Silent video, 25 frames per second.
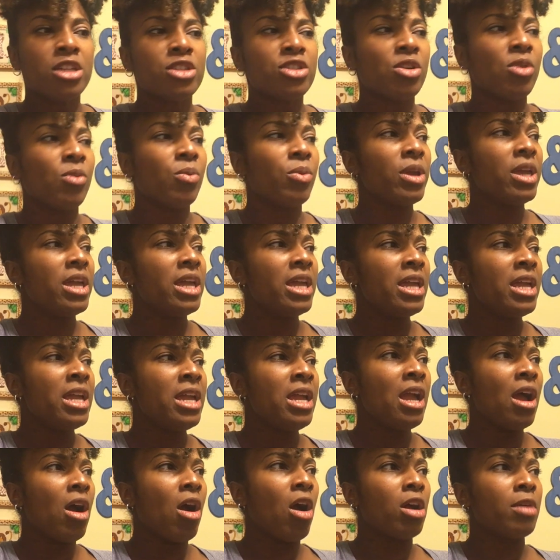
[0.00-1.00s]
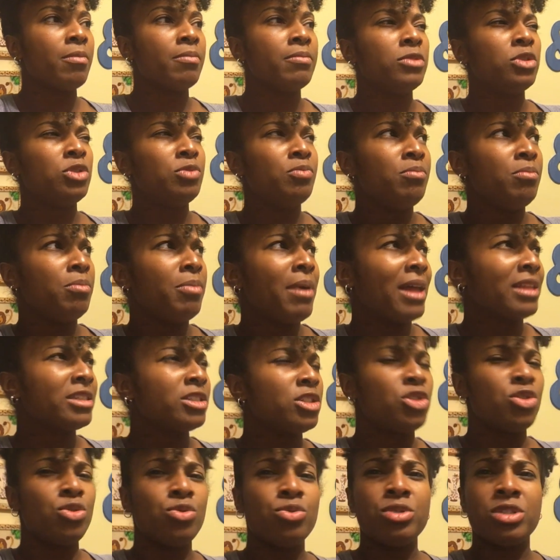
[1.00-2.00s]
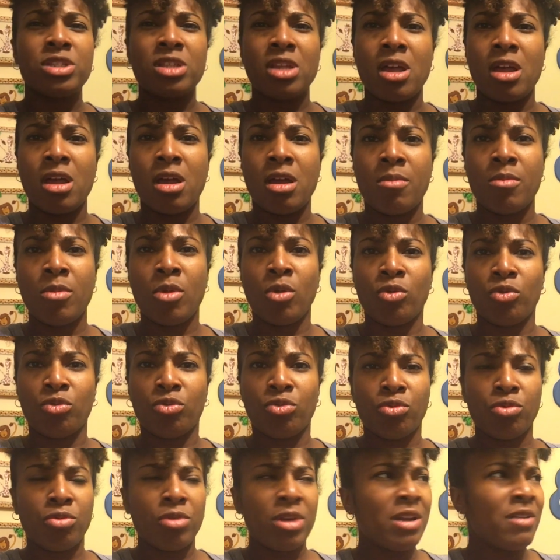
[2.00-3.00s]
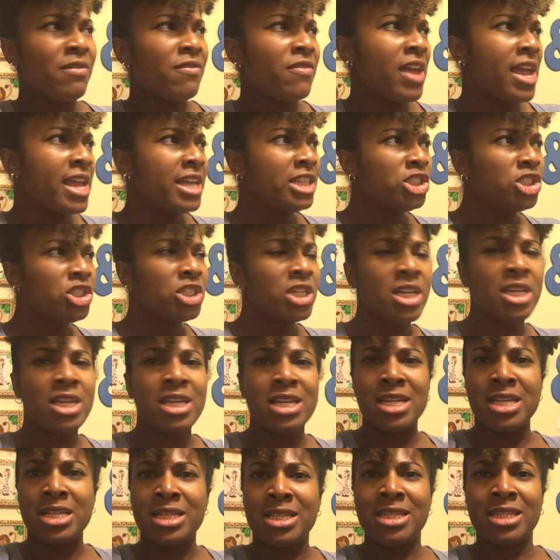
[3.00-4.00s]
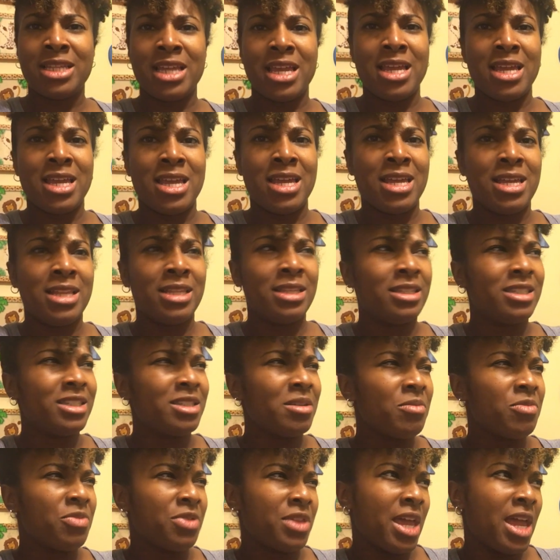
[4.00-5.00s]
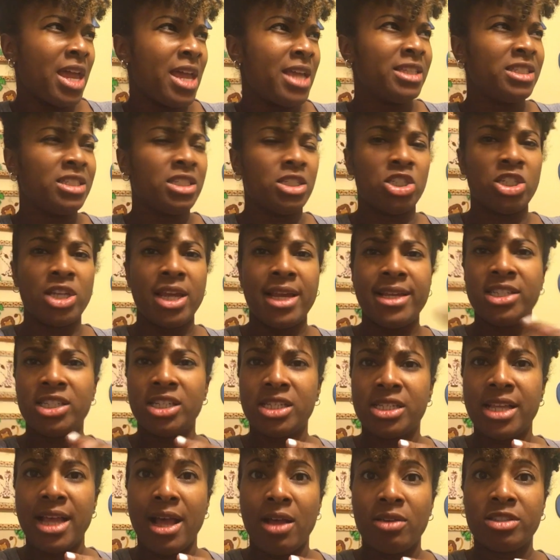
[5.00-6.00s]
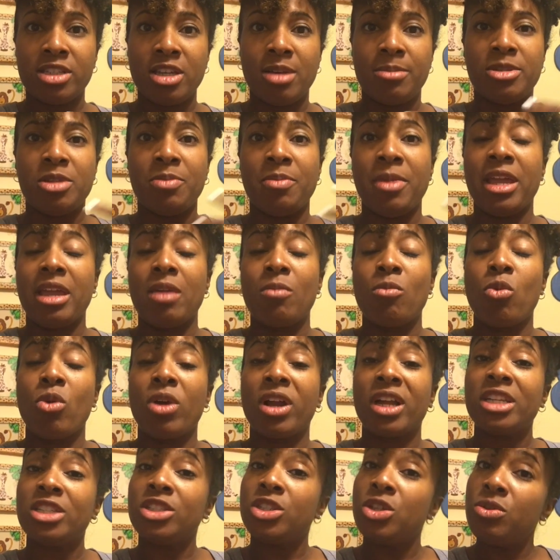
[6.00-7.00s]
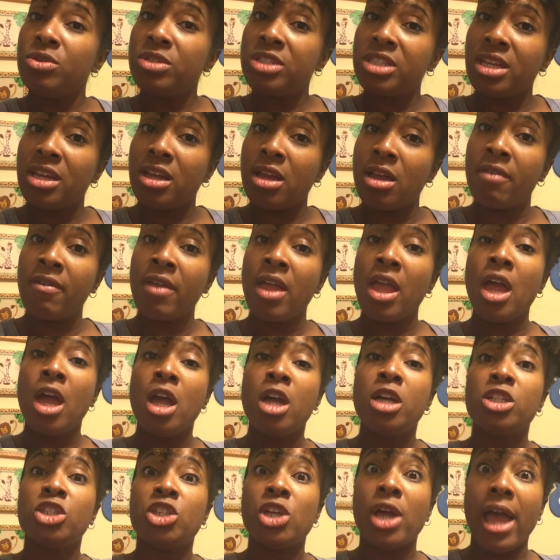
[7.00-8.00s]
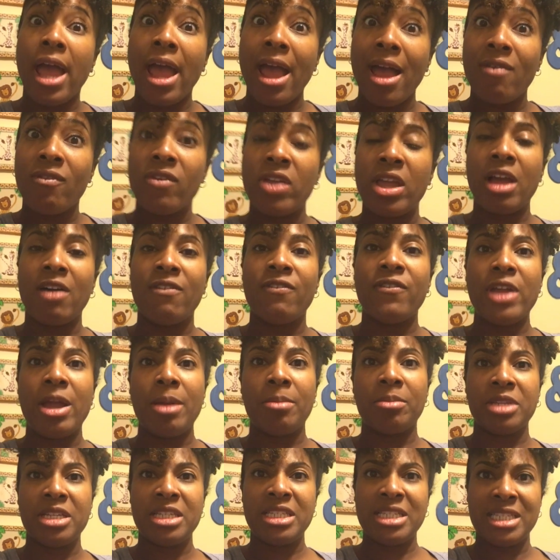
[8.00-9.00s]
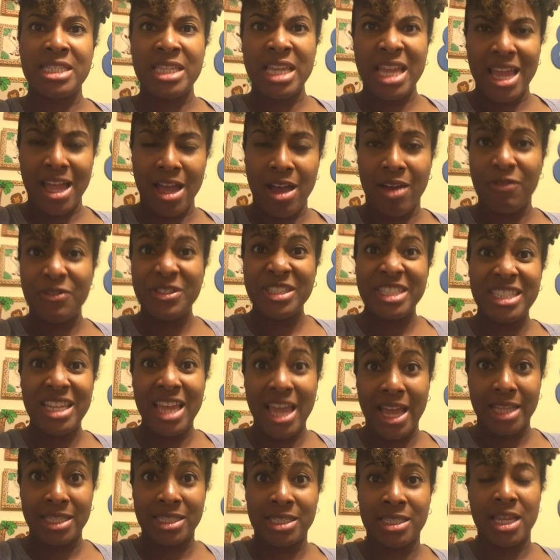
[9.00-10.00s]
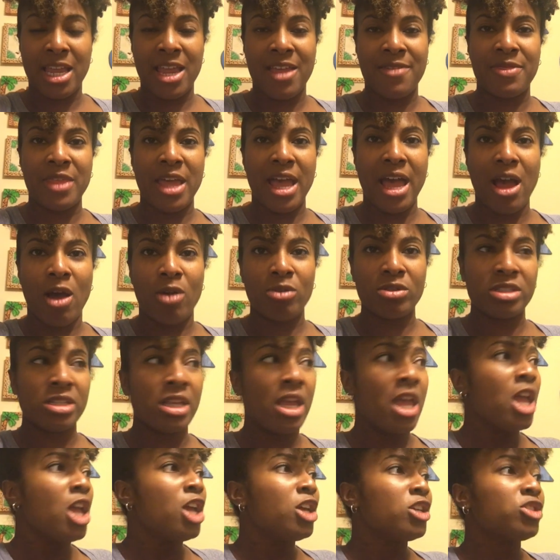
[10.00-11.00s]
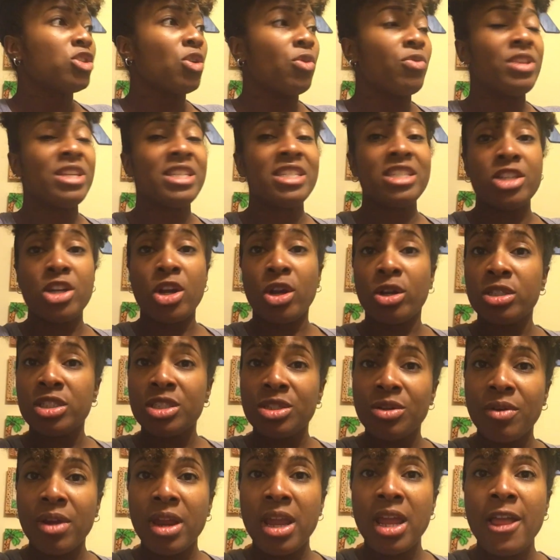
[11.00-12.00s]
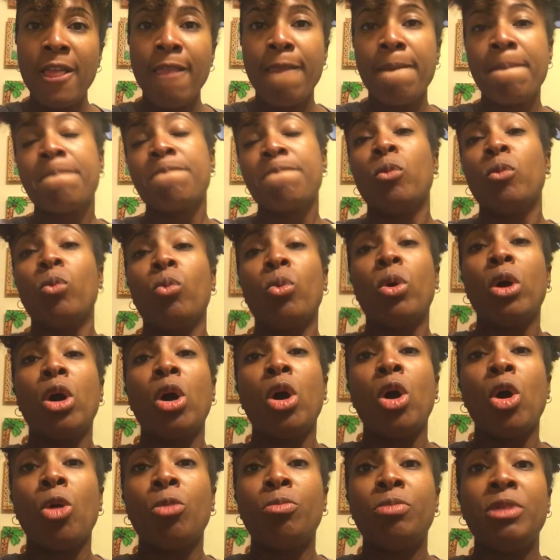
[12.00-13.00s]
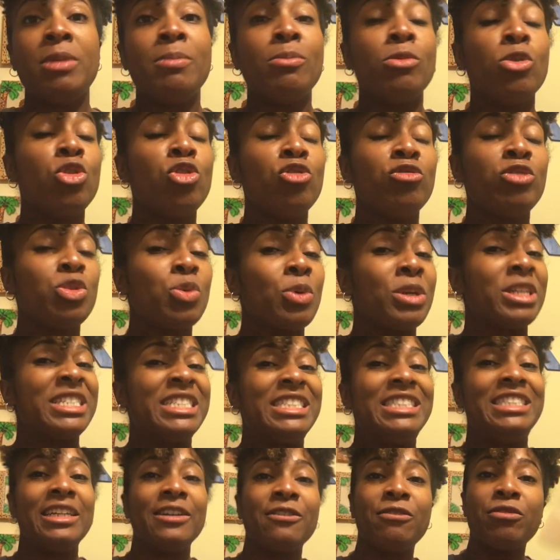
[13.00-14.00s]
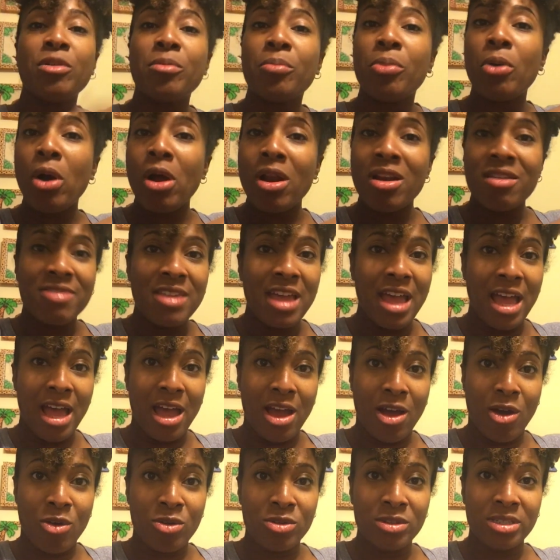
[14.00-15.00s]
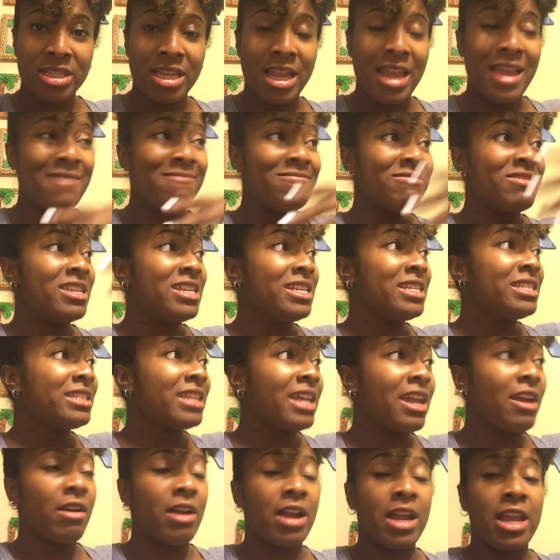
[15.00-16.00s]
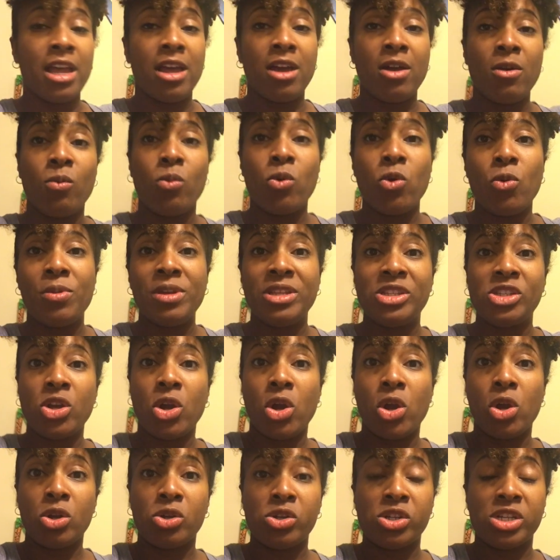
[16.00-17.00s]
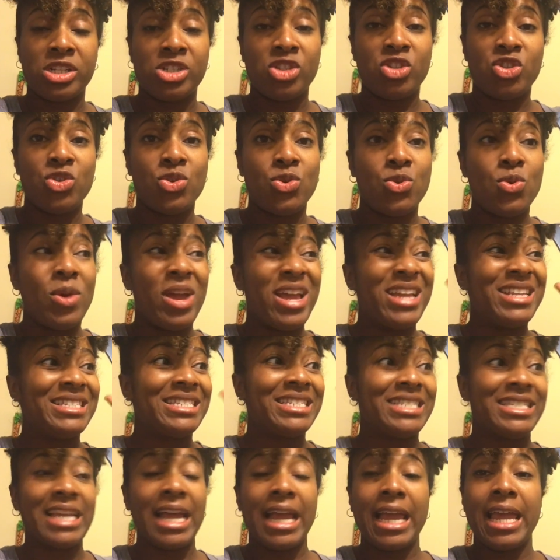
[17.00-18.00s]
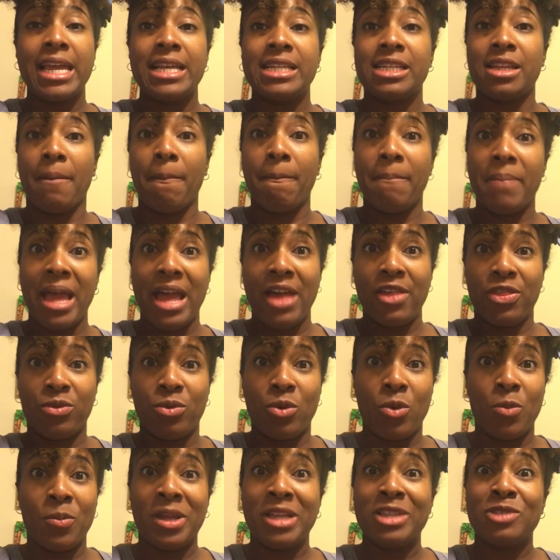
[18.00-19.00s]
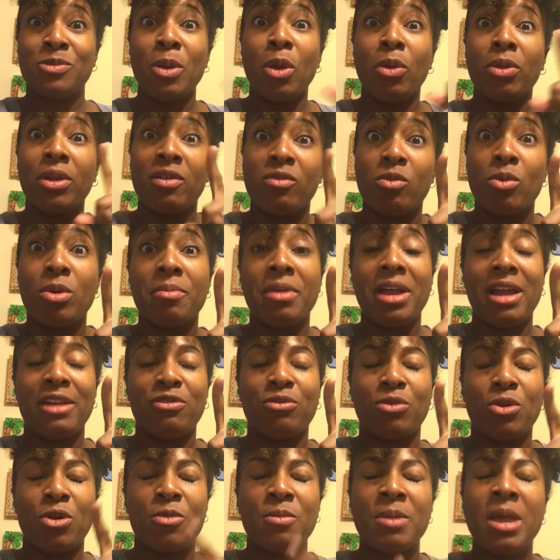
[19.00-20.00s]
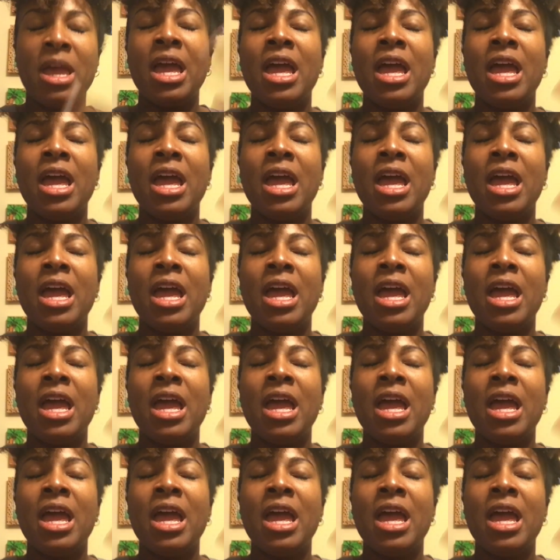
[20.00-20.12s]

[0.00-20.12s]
So we are about to do some renovations and some things to change this house up to make it more conducive to having a family of 6 in the house. So this nursery will be moved to a different part of the house, and this area will be turned into a second bathroom because we only have 1 bathroom.